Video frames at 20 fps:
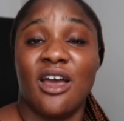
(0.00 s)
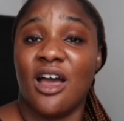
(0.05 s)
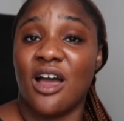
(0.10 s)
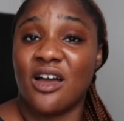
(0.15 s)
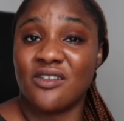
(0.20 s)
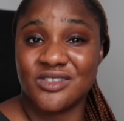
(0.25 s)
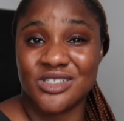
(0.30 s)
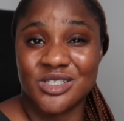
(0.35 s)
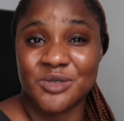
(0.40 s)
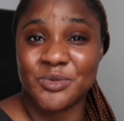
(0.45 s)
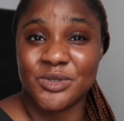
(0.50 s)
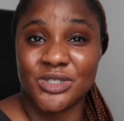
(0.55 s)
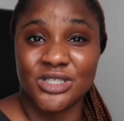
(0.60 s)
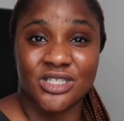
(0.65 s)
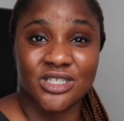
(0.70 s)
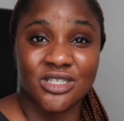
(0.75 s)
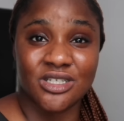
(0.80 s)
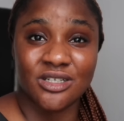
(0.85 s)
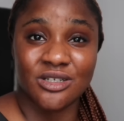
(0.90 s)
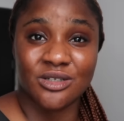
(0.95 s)
I've just been
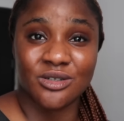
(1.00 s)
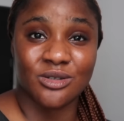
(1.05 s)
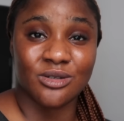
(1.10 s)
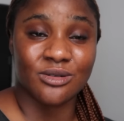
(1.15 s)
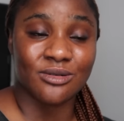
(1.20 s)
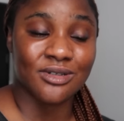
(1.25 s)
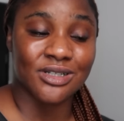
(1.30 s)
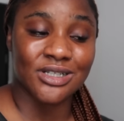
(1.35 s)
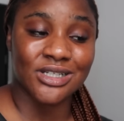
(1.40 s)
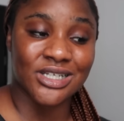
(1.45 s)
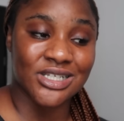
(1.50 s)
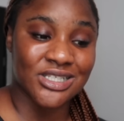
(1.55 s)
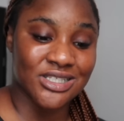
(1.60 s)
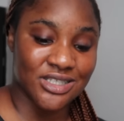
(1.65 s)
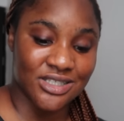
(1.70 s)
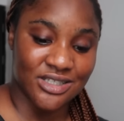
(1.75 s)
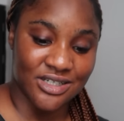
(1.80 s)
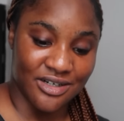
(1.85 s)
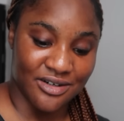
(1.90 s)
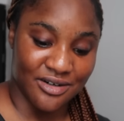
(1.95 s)
chill,
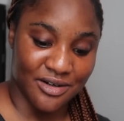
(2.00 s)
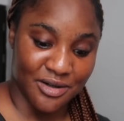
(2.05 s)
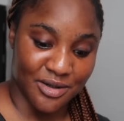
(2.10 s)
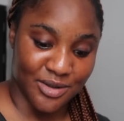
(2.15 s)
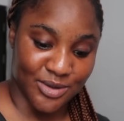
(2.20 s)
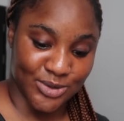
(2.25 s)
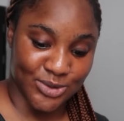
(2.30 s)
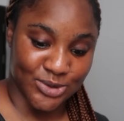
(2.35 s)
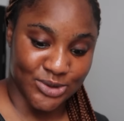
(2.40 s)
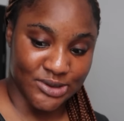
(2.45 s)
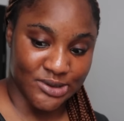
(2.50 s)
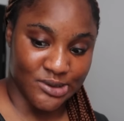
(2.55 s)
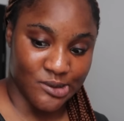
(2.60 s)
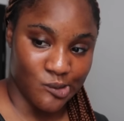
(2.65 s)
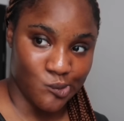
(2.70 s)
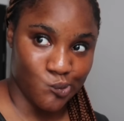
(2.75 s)
lazing around.